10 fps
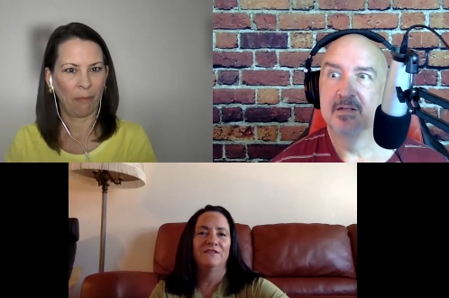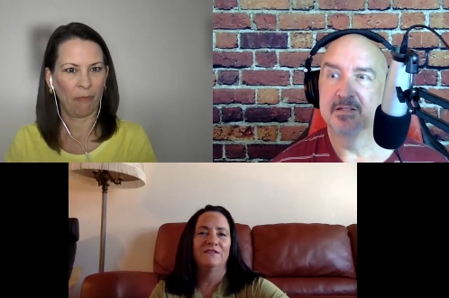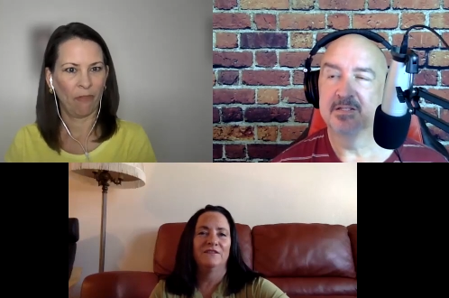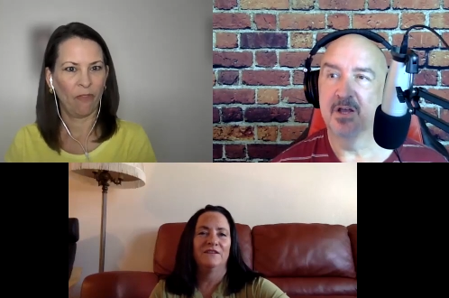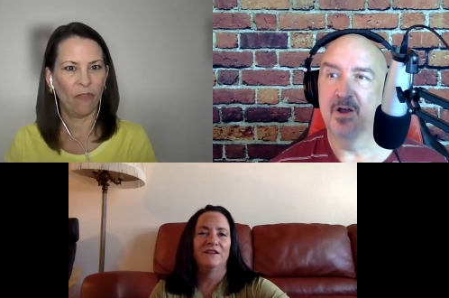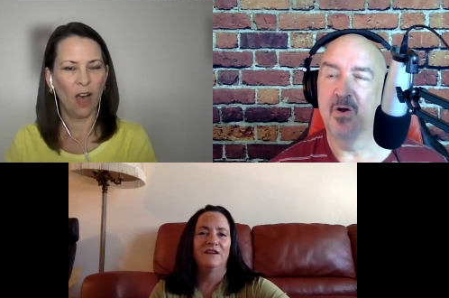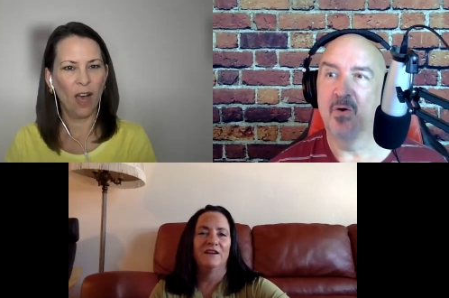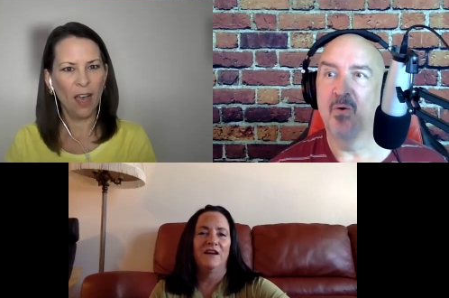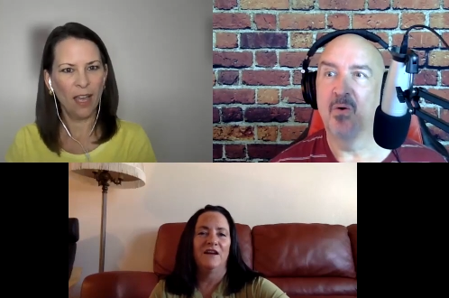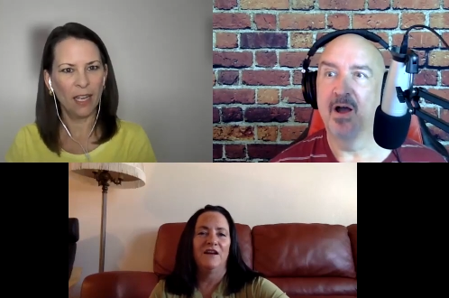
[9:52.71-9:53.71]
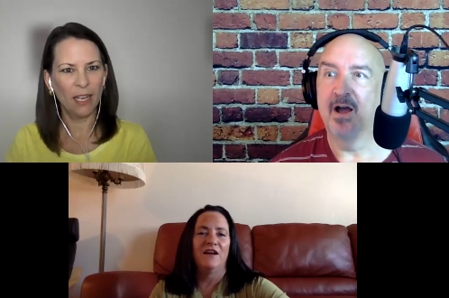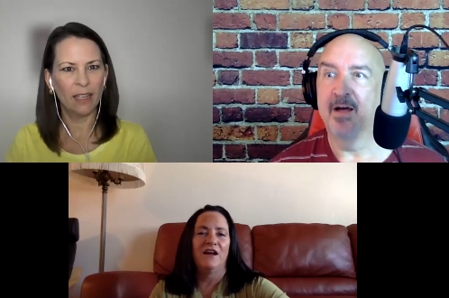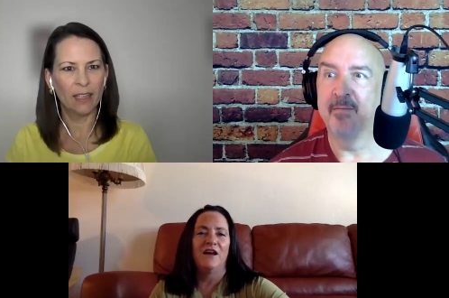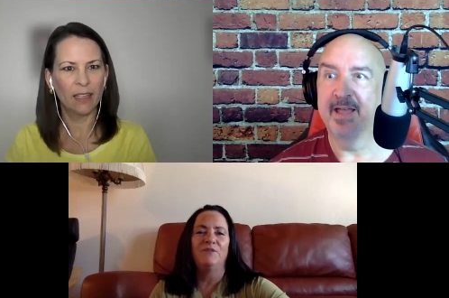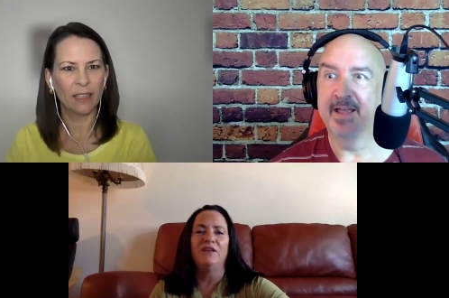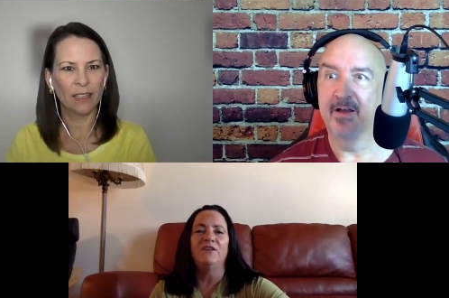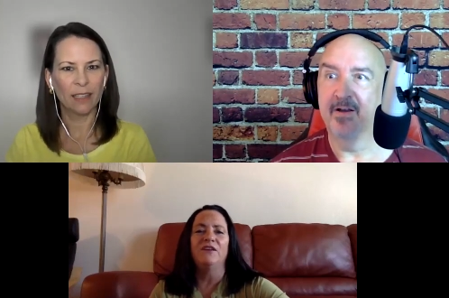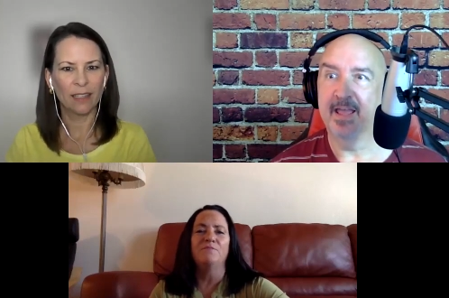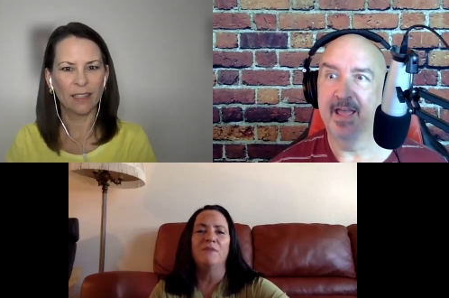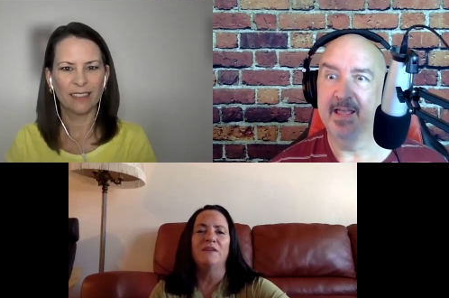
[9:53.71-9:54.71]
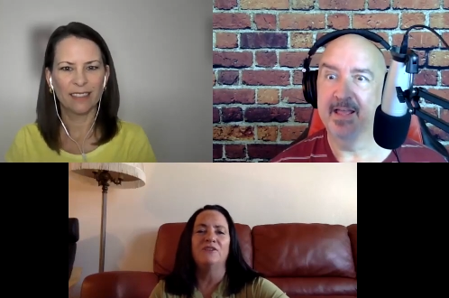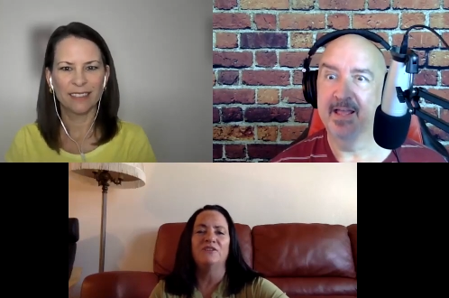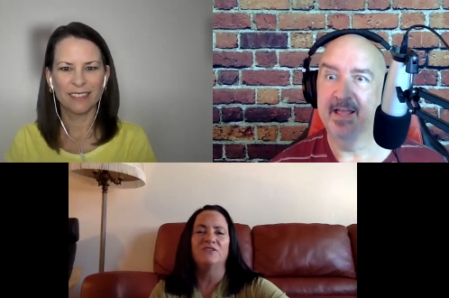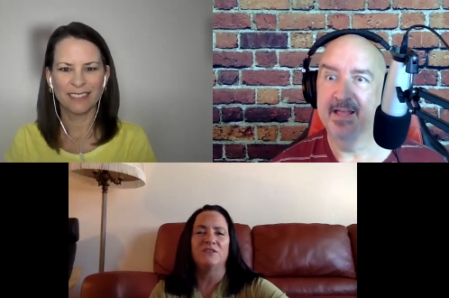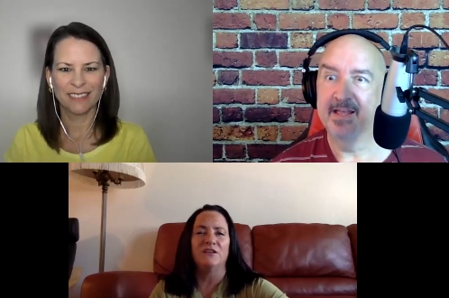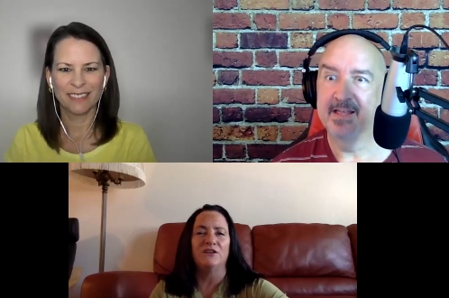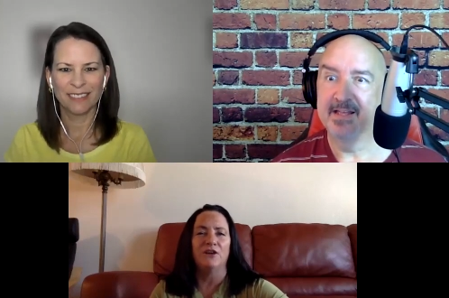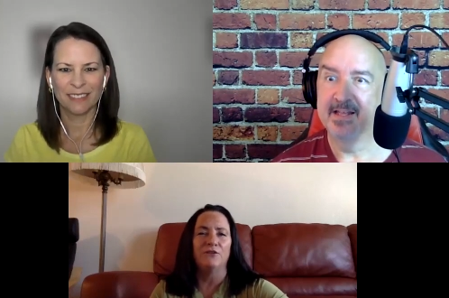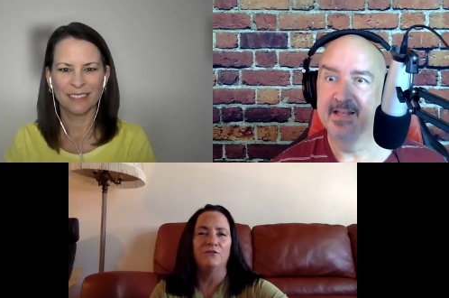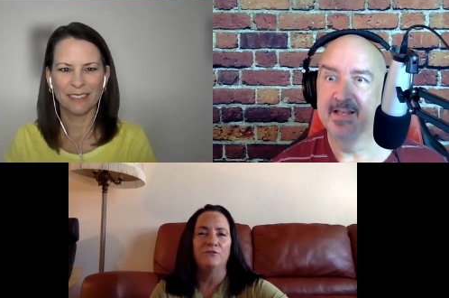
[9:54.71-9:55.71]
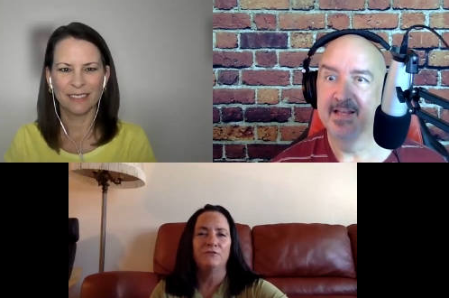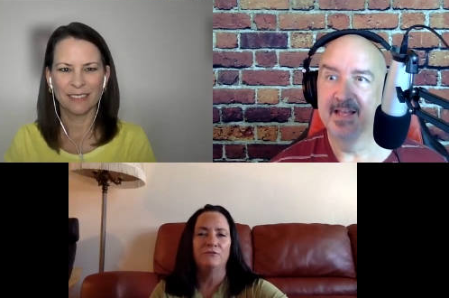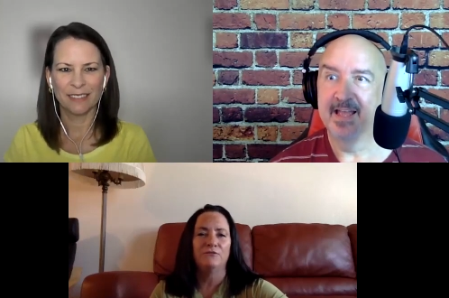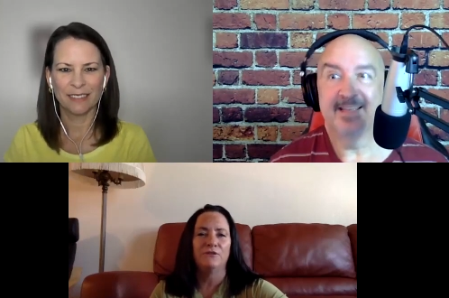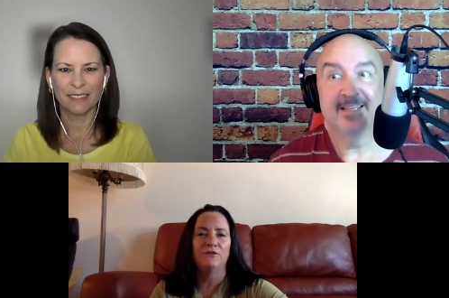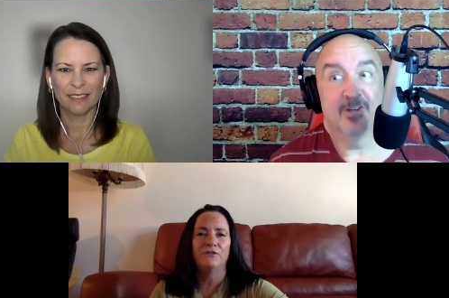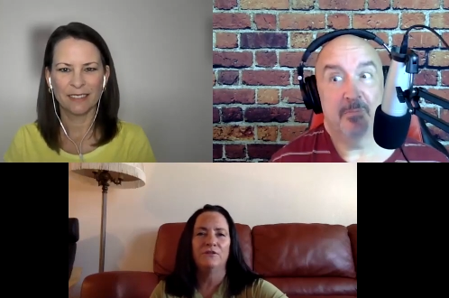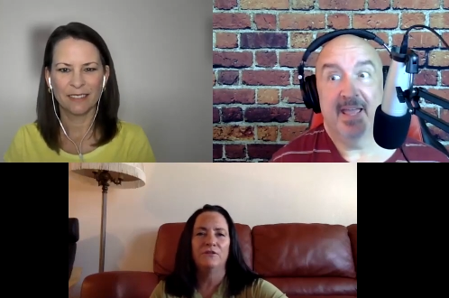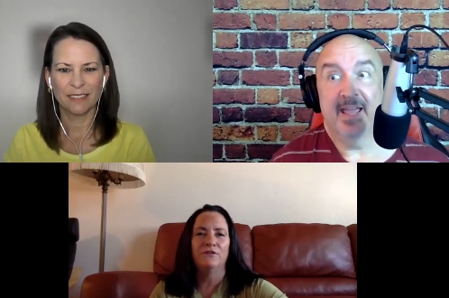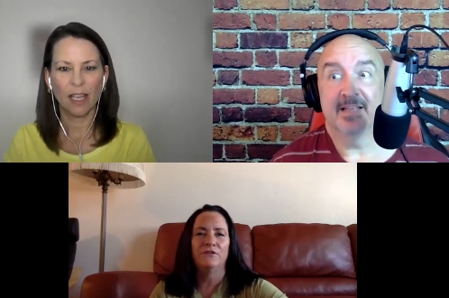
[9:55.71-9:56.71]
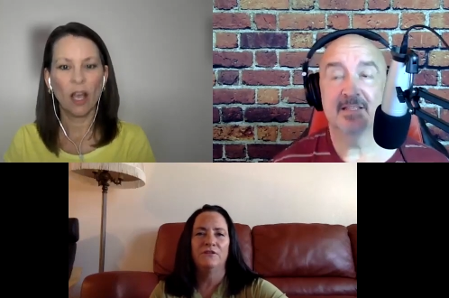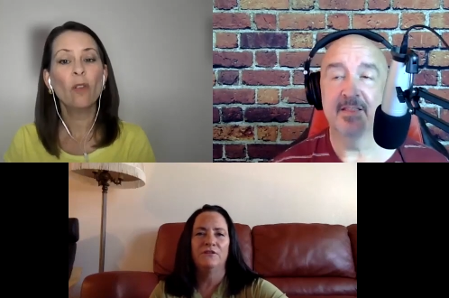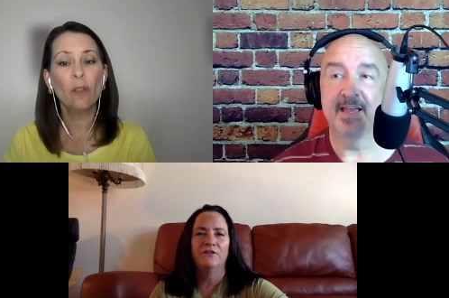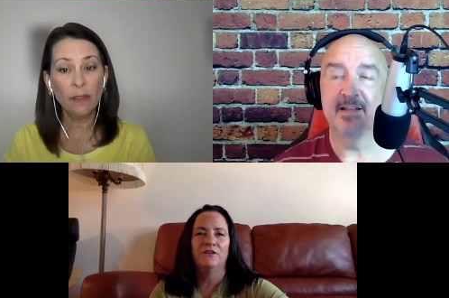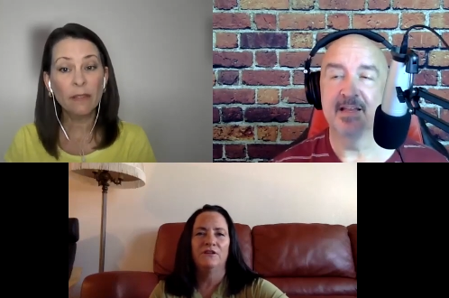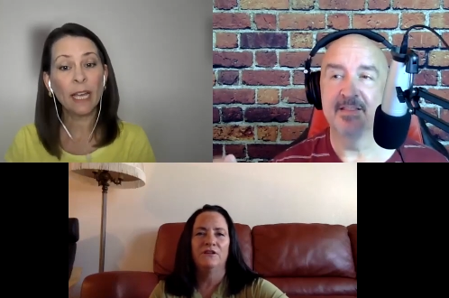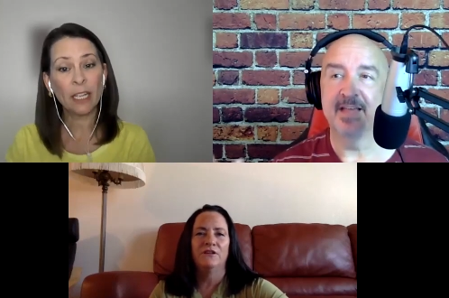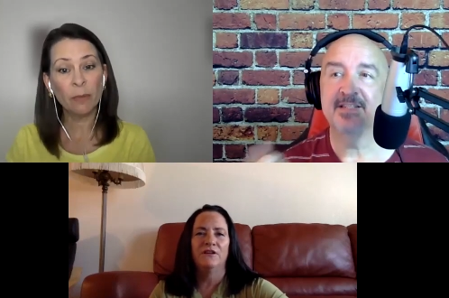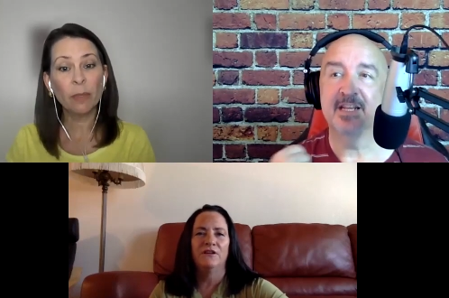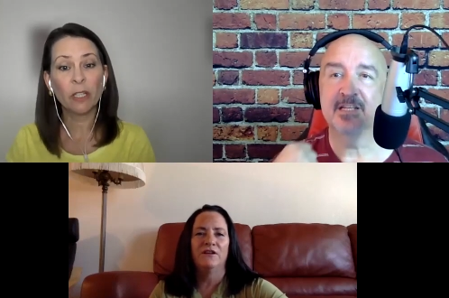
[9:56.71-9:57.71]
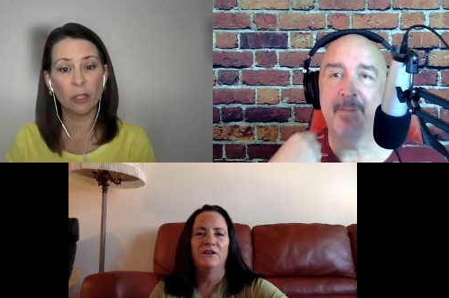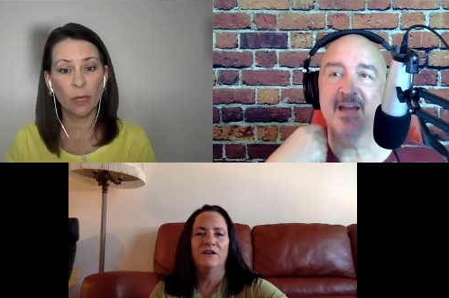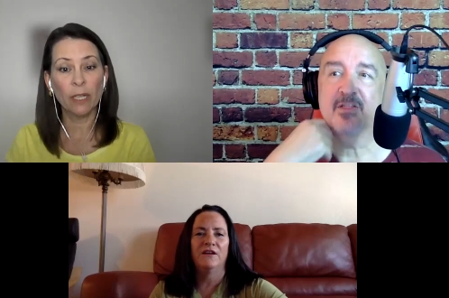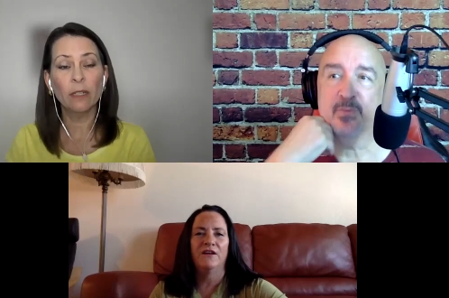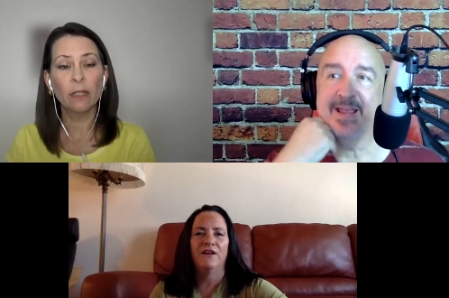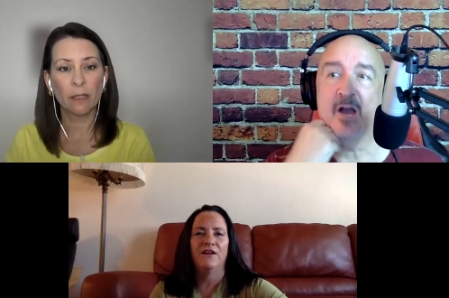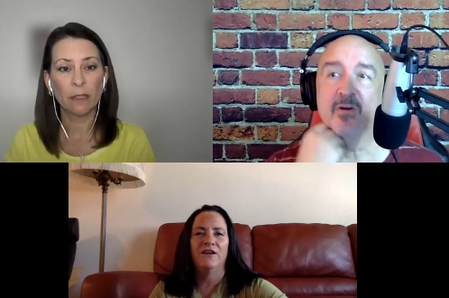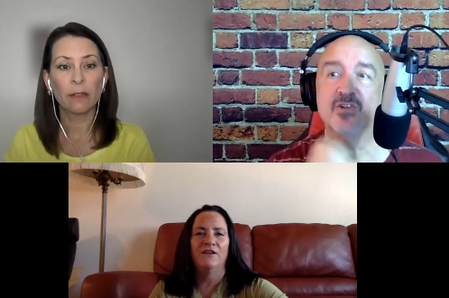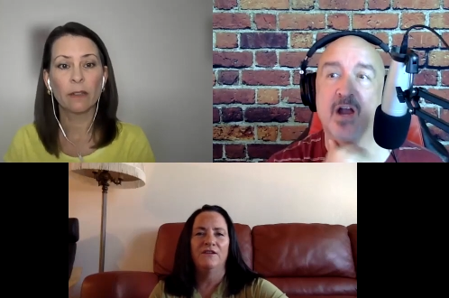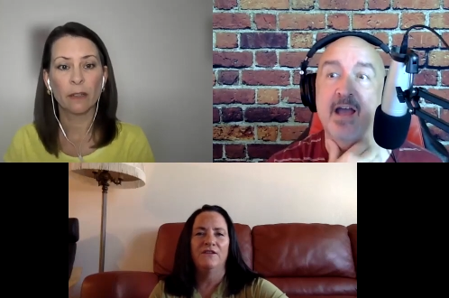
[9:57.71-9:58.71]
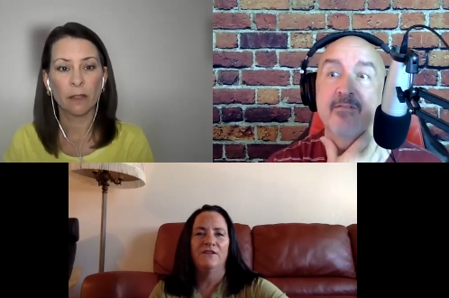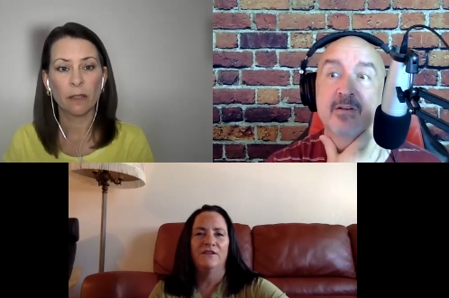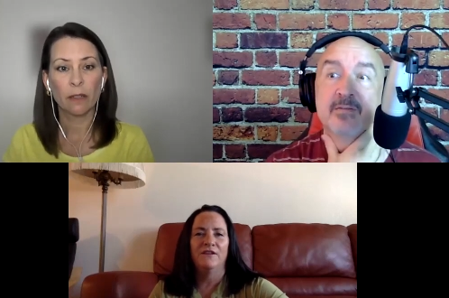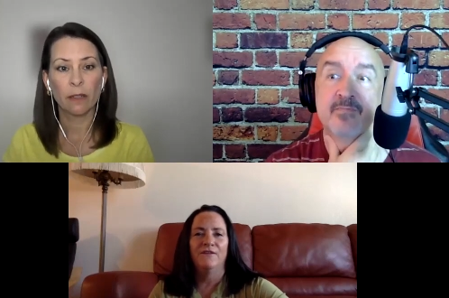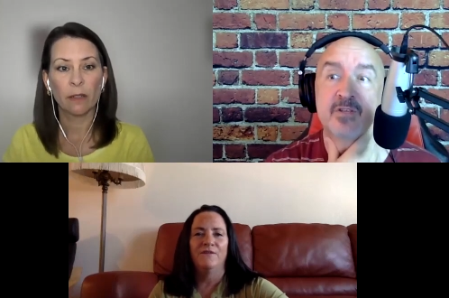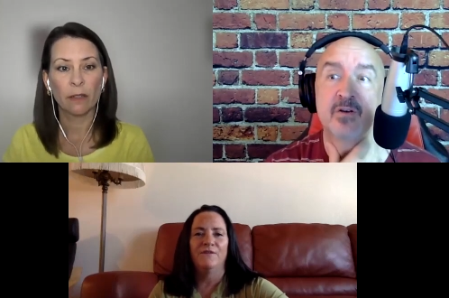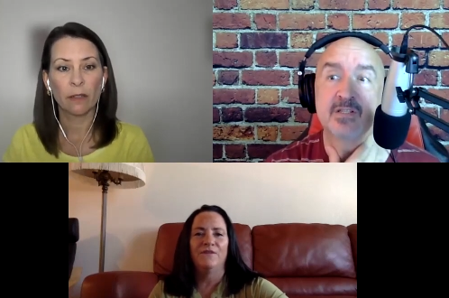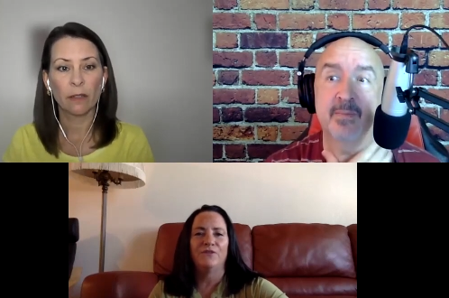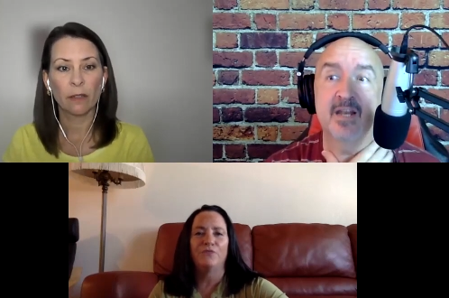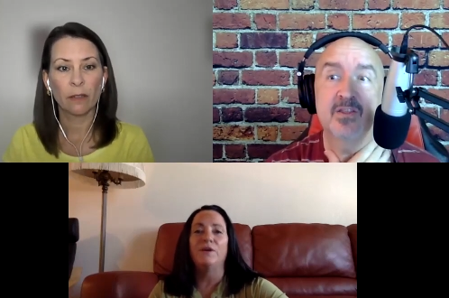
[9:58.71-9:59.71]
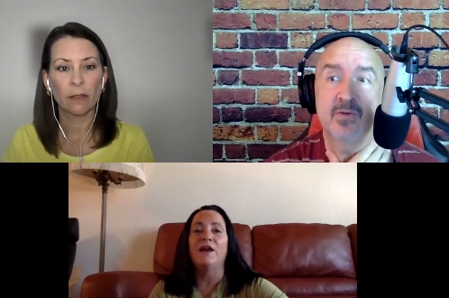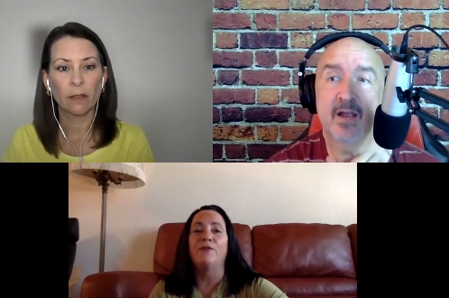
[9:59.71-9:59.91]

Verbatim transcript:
Speaker 1: So hmm. I'm, thinking
Speaker 2: Mendocino.
Speaker 1: Could be it's oh, they, and that they could be about a one. three hour drive. So it's three hour